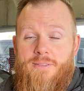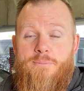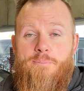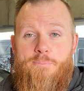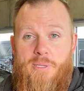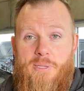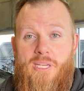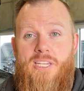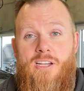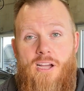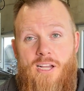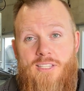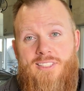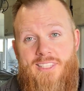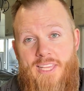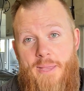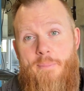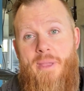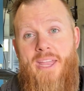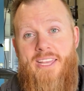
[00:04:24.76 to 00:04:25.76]
because
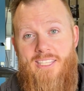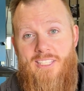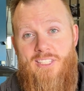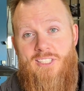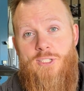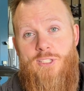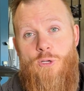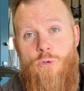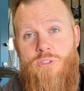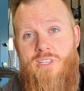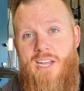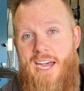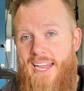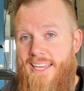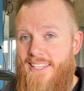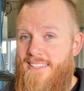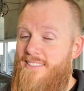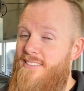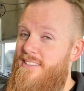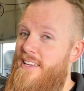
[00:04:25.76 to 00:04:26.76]
they made it so
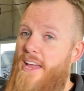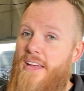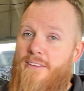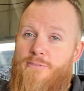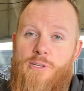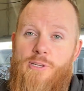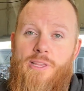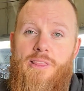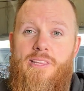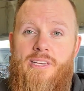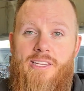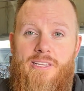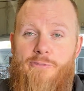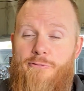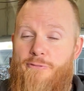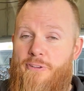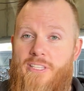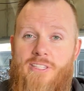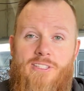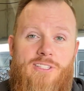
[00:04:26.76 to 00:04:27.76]
tight, everything
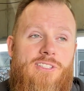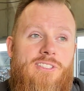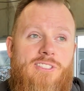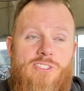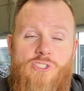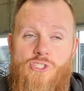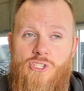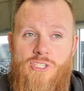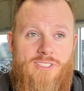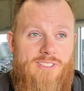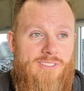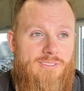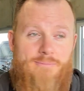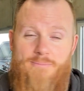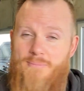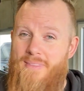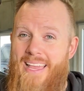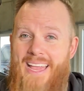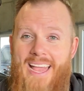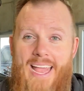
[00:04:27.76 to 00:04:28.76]
fits just
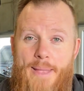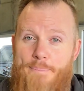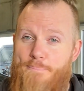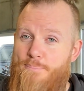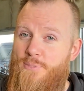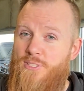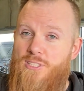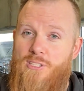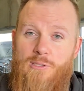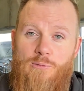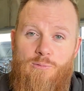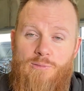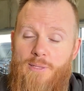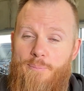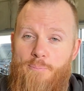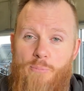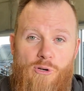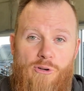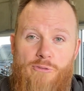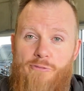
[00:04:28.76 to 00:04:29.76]
absolutely
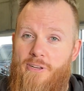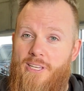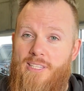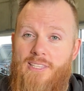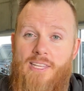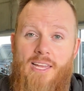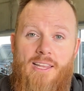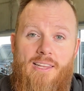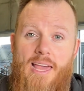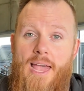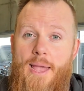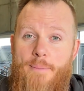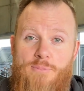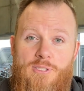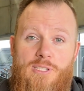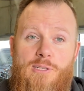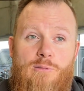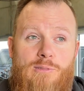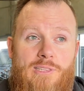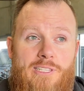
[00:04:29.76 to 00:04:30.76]
perfect and
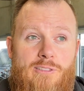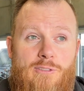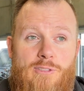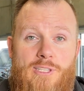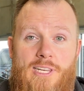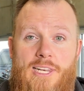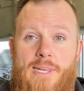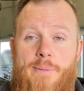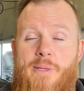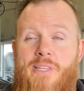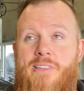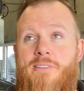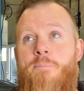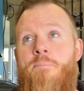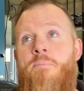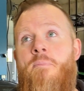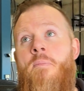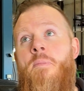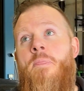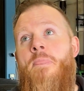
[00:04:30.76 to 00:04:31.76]
absolutely to the limit.
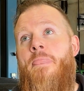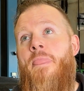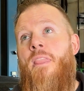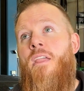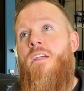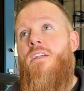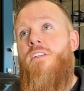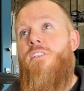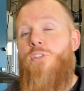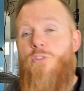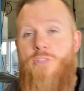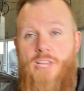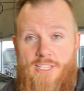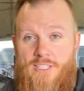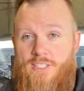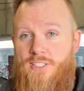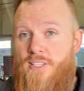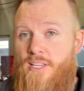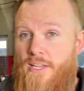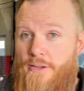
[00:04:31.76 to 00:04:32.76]
So
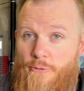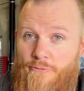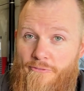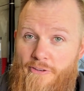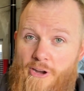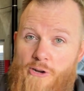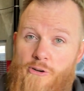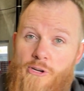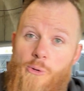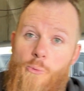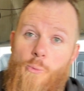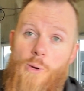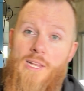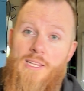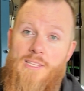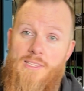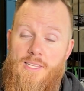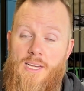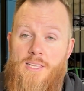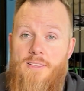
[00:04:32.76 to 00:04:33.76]
that's very
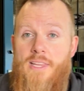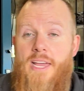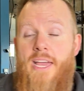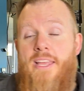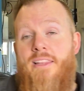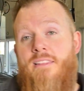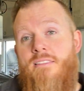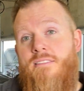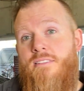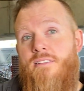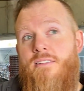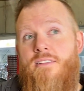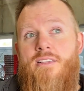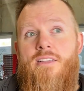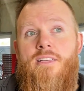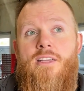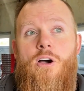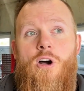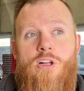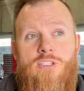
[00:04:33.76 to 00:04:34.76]
well done. And
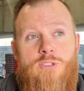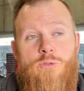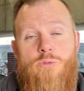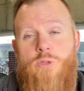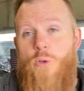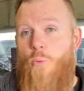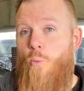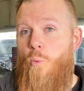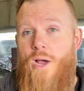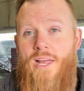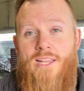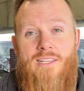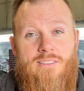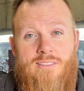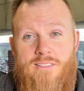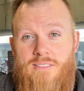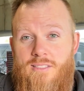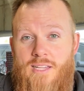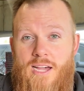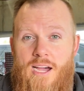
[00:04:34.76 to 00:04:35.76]
also the
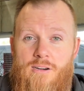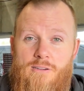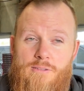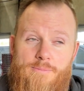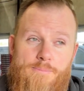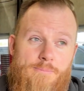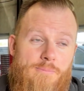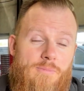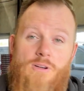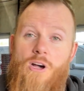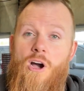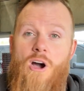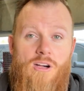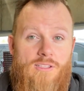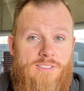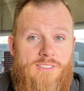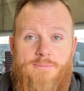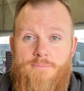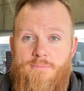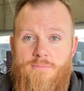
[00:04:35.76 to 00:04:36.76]
welds are
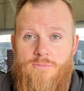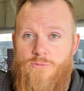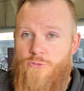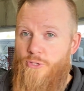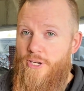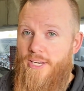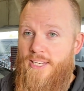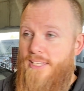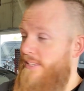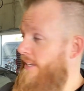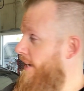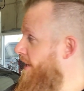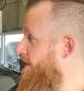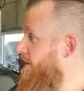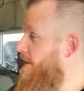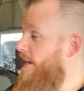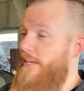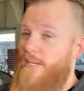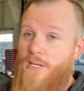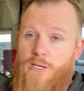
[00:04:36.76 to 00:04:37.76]
awesome, really,
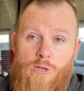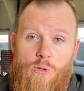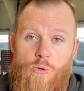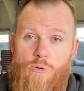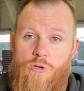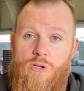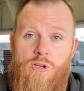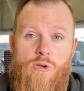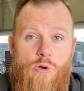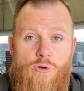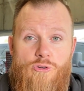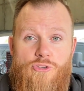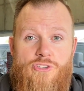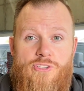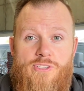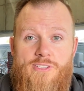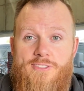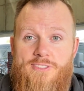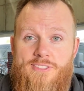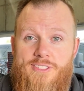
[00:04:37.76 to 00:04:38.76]
they look
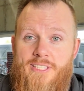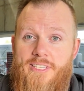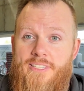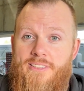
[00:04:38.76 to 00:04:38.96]
gorgeous.